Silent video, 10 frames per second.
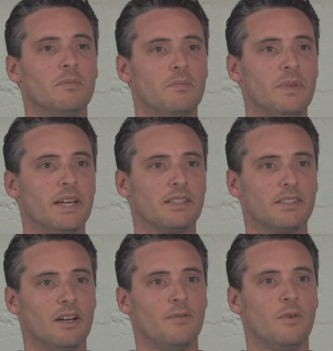mix
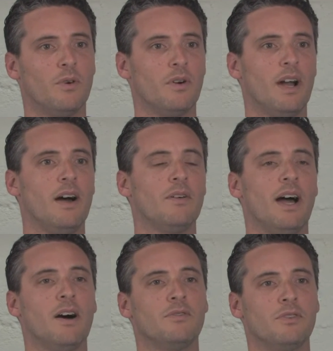for
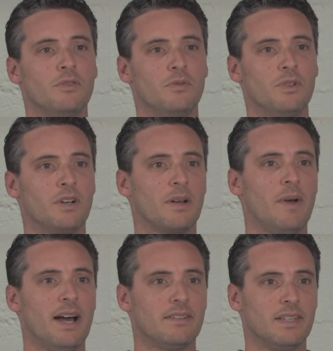how to do your
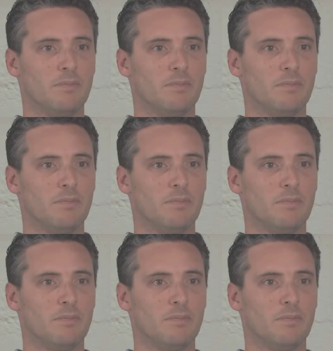capacity